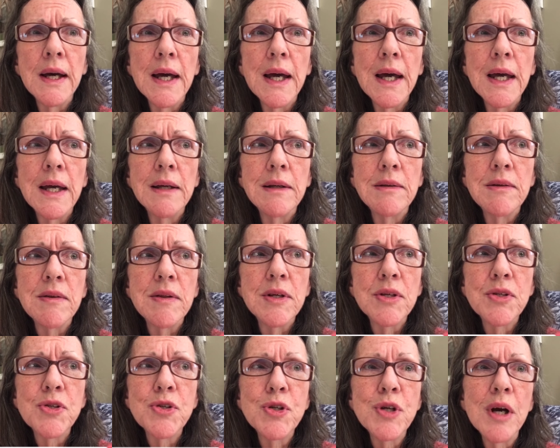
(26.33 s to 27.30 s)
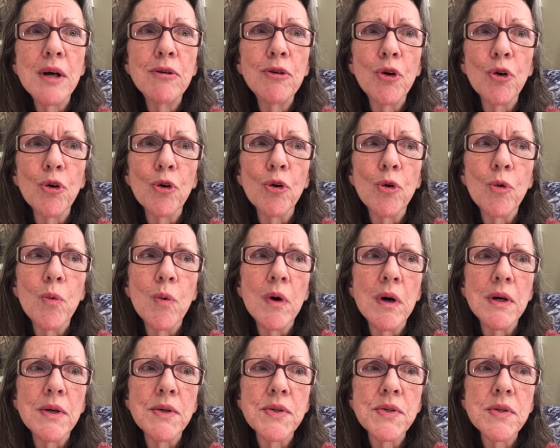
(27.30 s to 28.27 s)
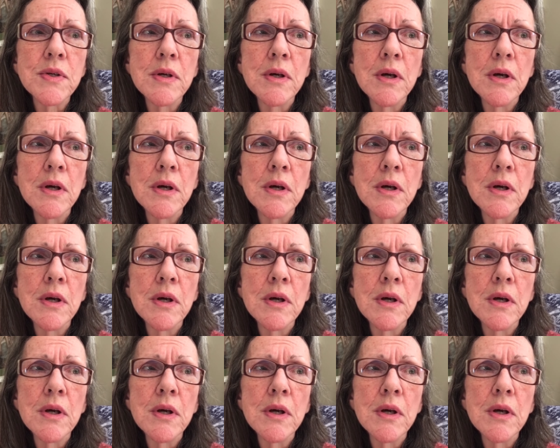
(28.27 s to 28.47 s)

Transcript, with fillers: and this young girl was